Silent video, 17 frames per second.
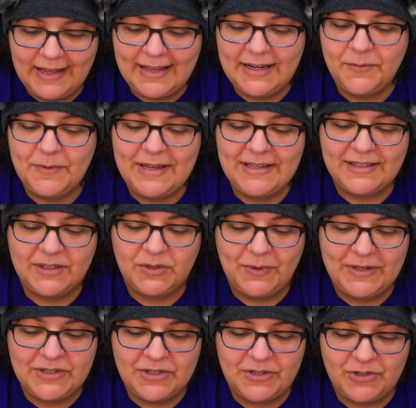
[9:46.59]
Anyways, the
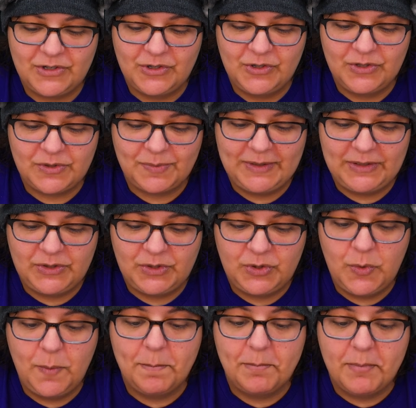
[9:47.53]
twins introduced me
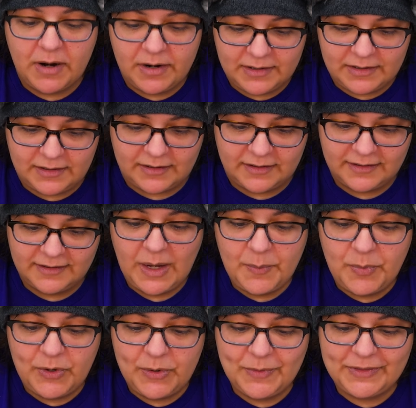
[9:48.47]
to Martin, a
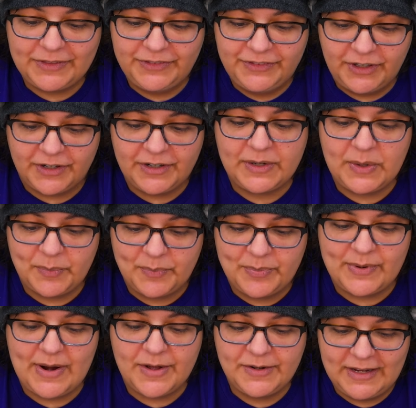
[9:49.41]
boy with dark
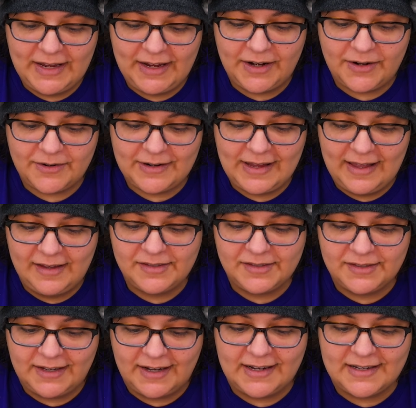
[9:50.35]
brown hair,
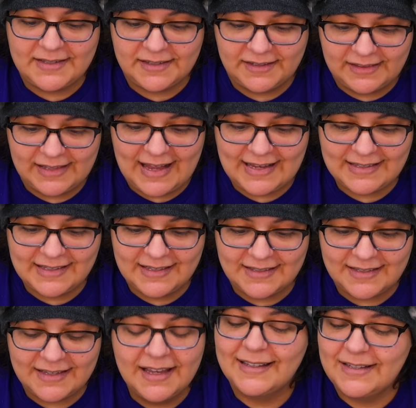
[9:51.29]
hazel eyes, and
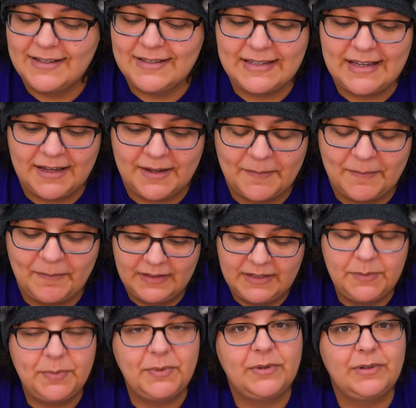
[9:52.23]
glasses. Sounds like
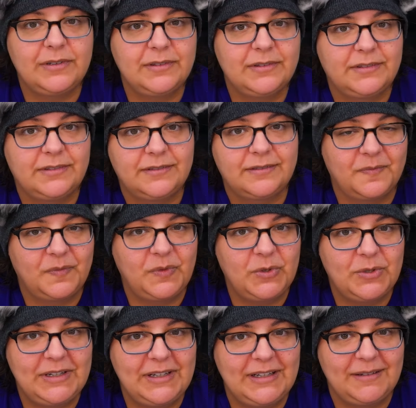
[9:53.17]
typical
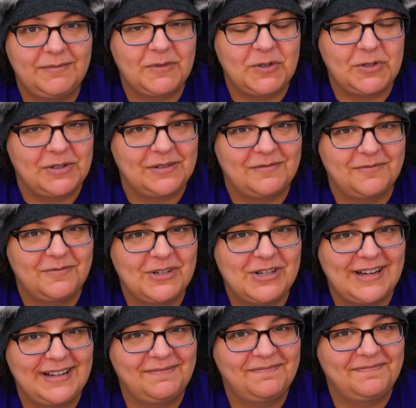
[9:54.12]
nerdy nerd,
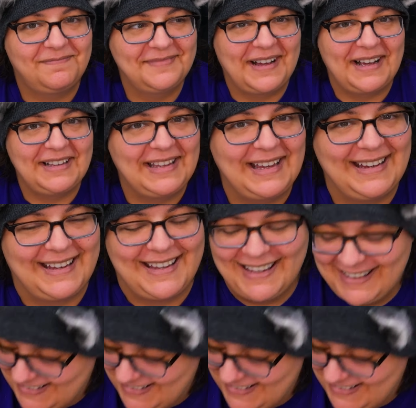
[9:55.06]
which I, I like.